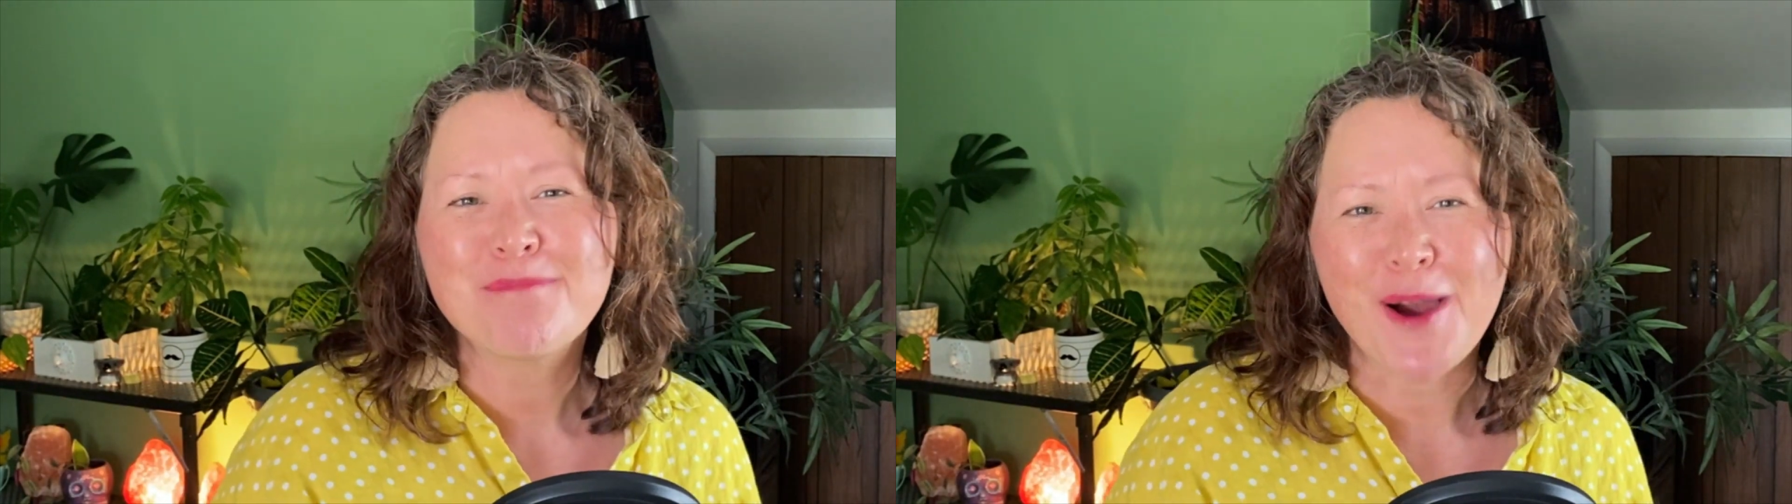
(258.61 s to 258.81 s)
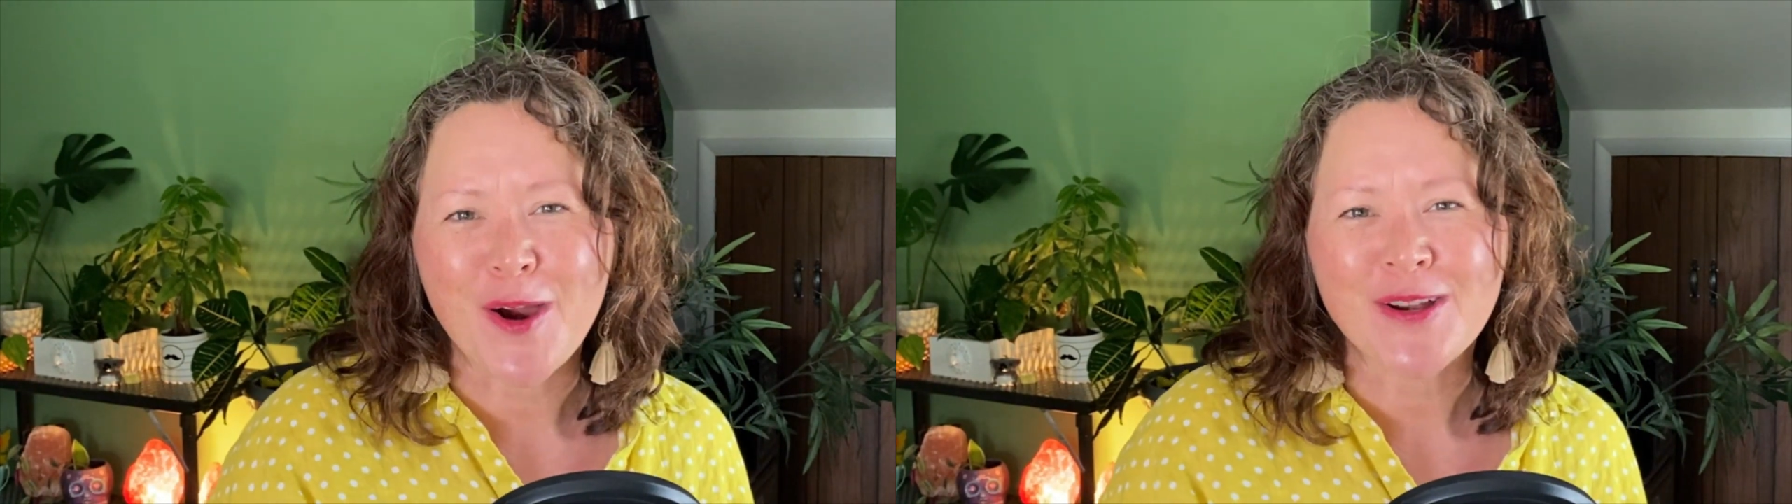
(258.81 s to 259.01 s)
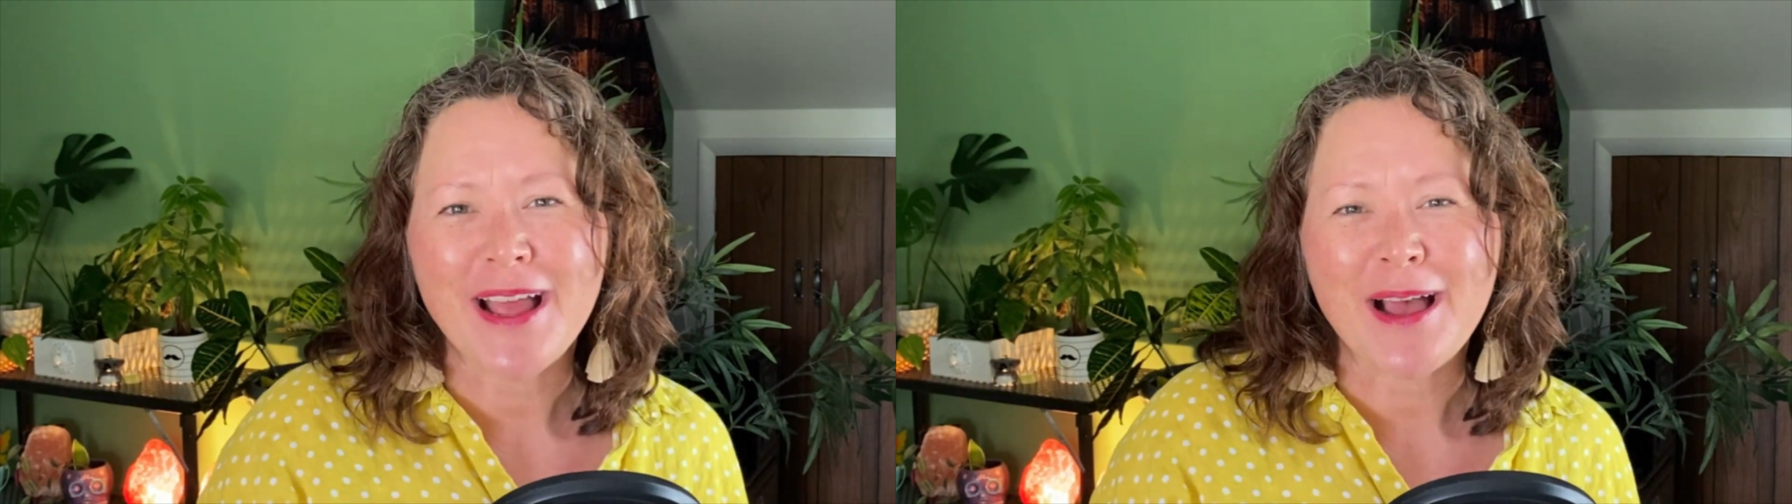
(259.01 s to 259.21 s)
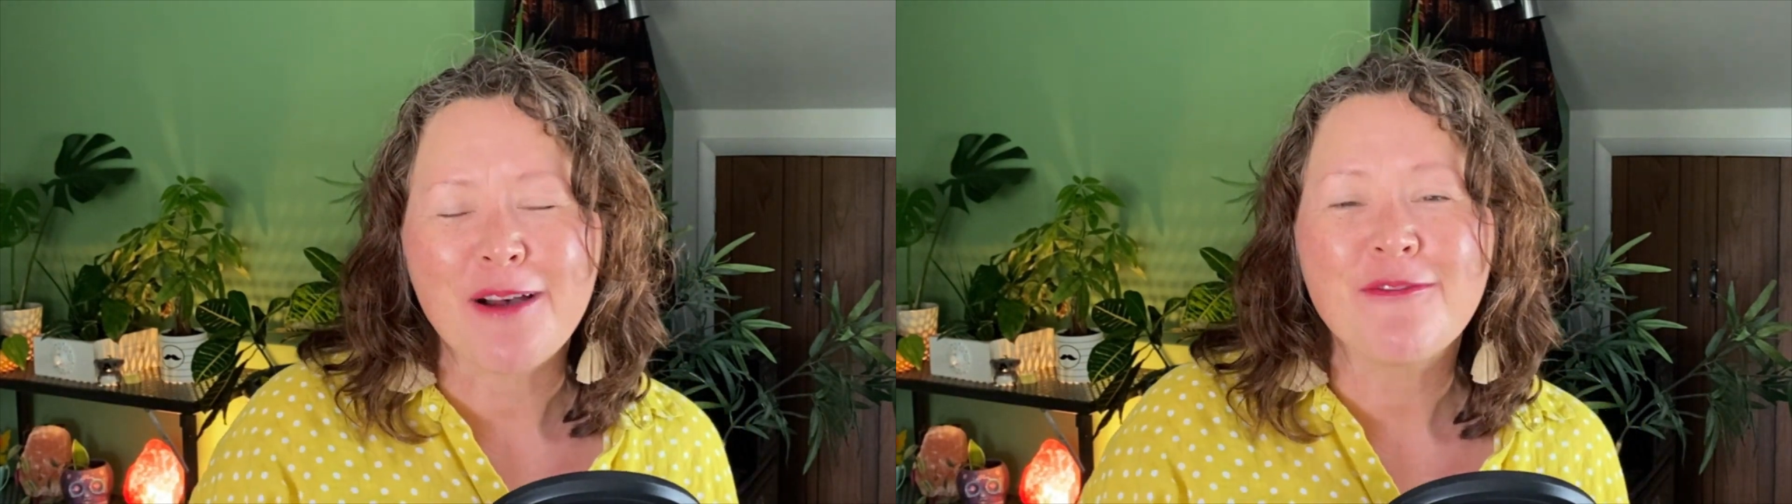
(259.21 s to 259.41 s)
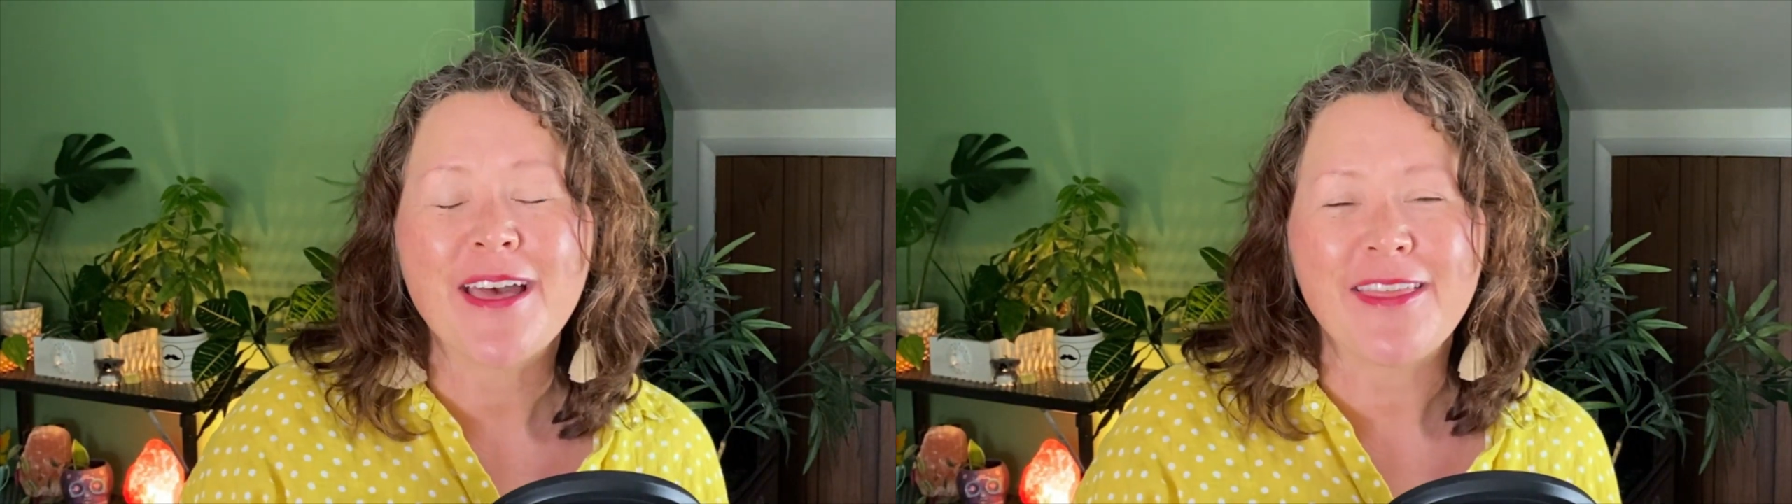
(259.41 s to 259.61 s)
part
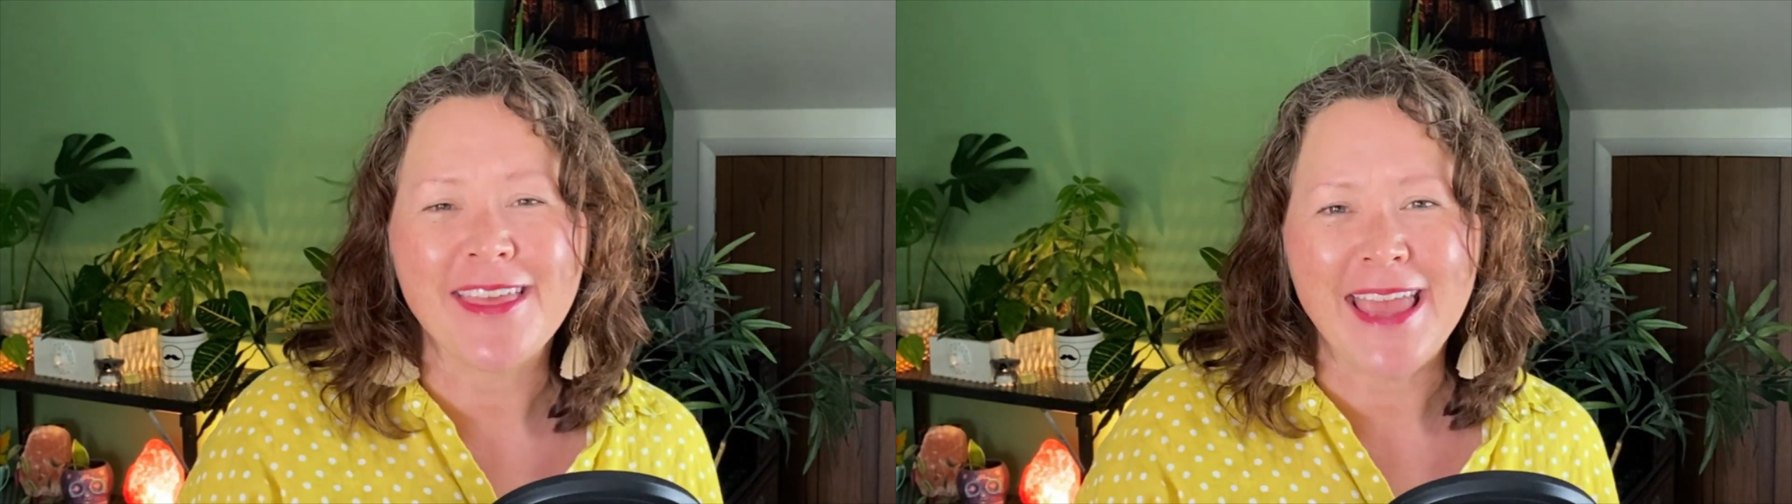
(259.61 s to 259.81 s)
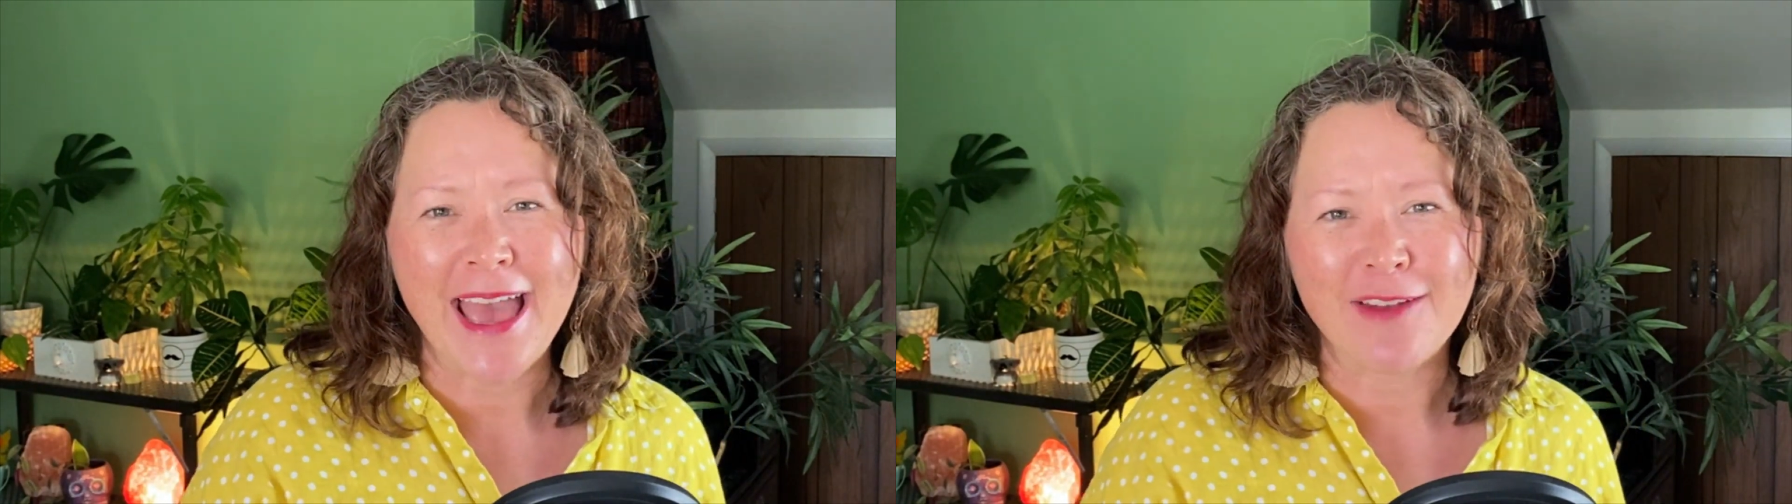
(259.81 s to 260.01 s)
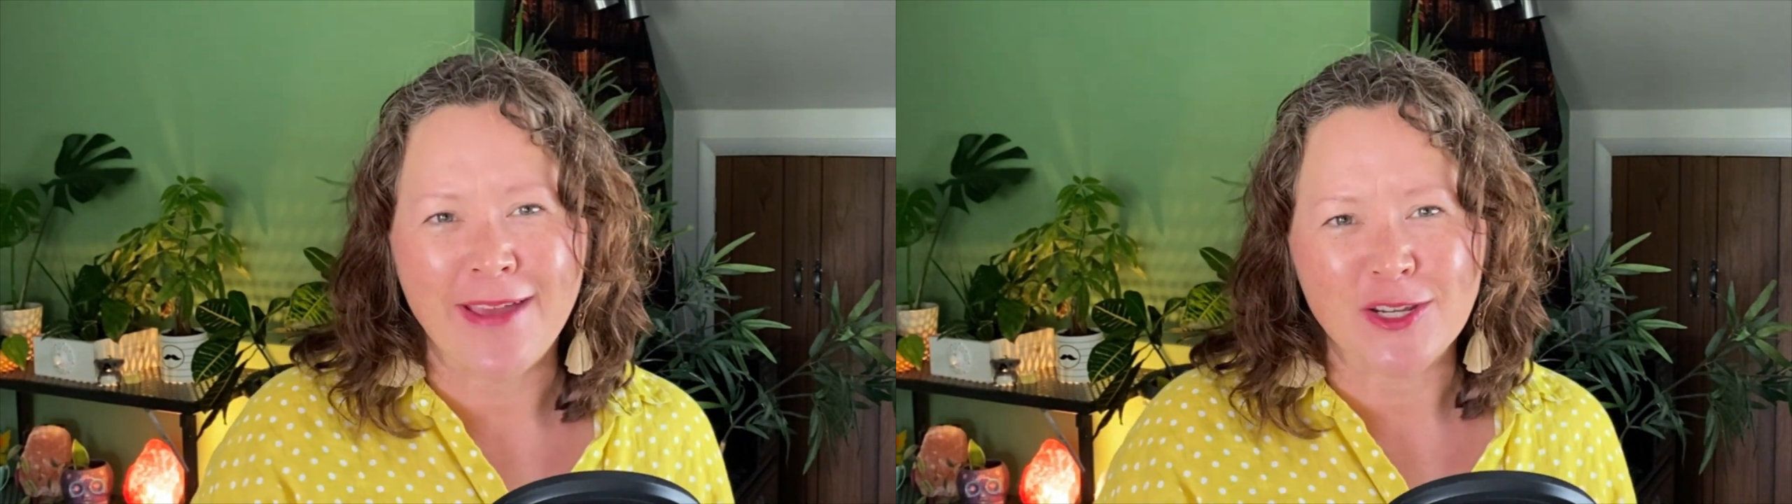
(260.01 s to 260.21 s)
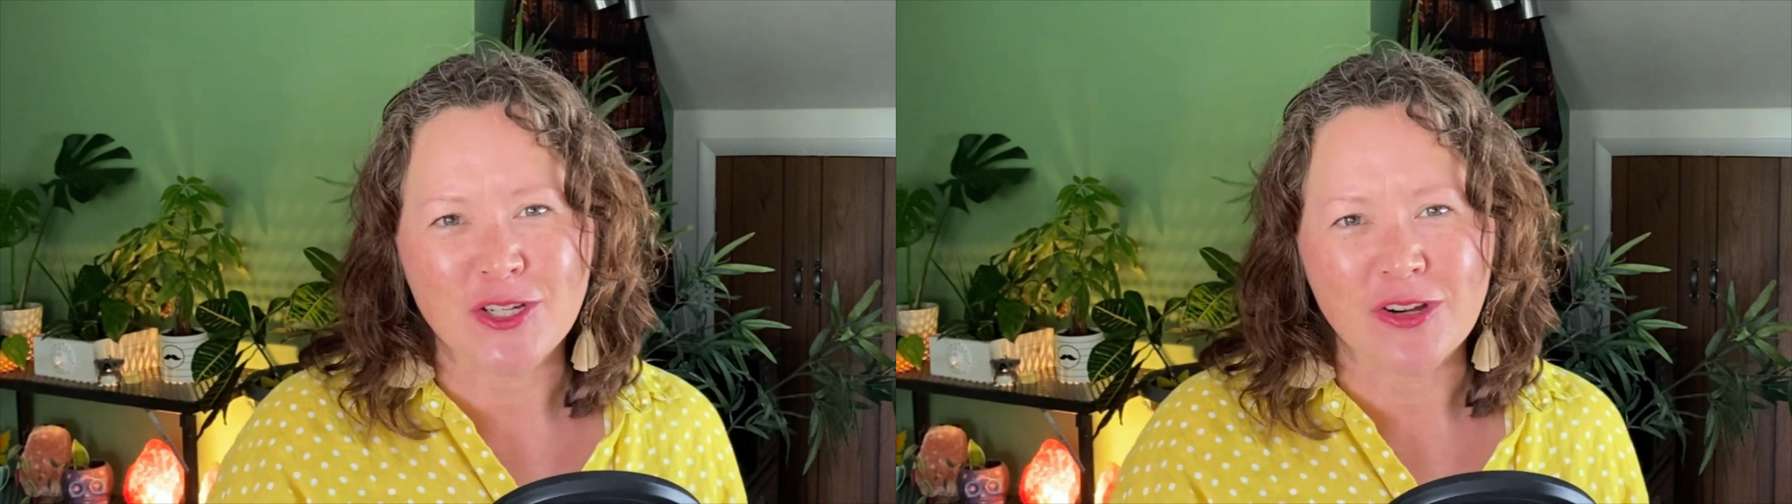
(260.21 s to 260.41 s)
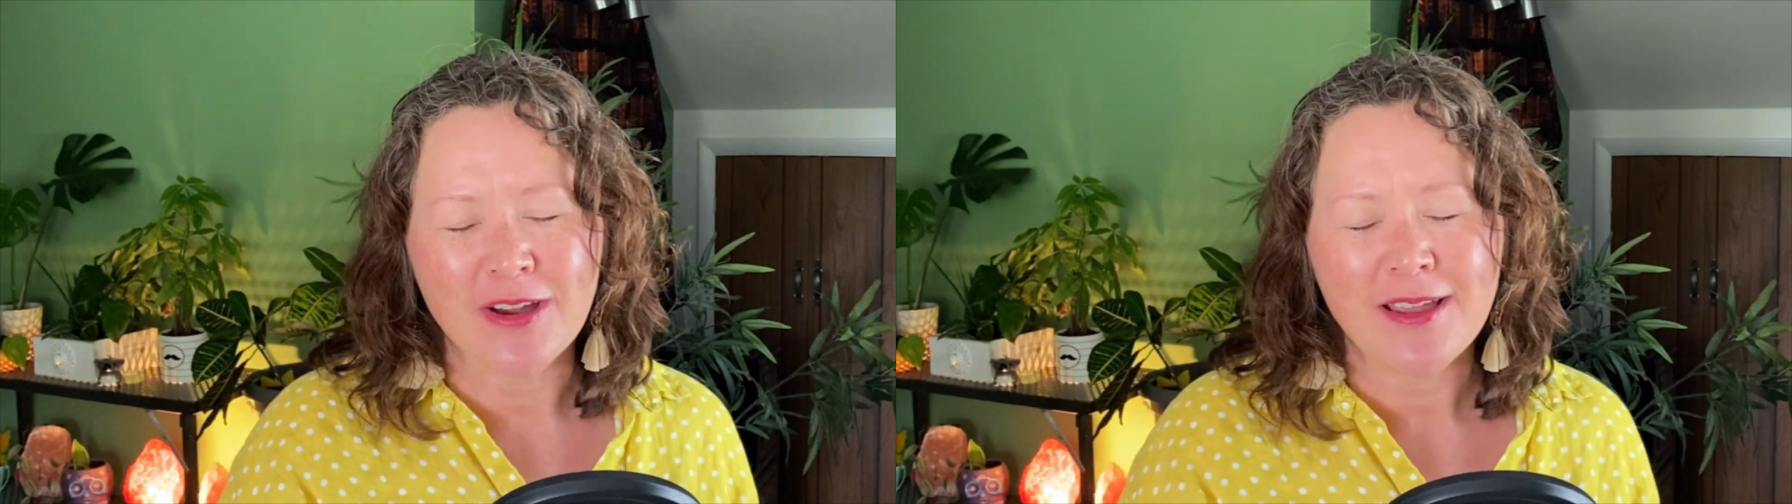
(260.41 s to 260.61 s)
of the
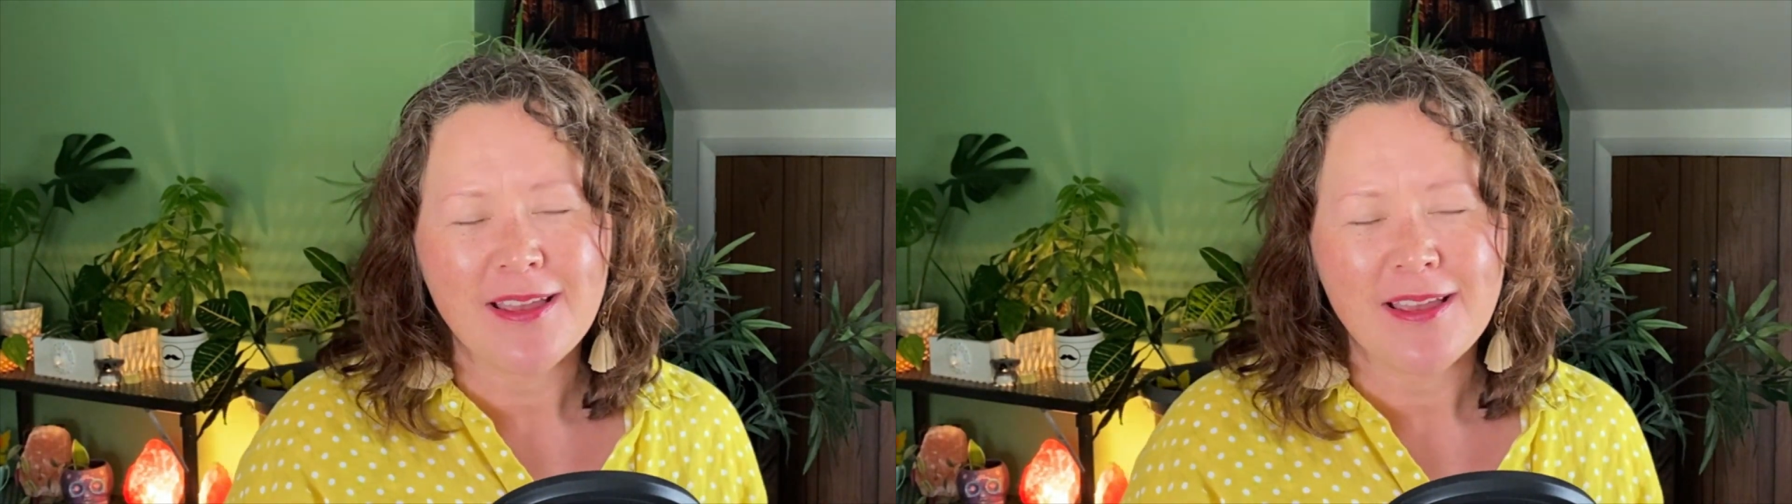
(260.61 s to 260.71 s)
adventure.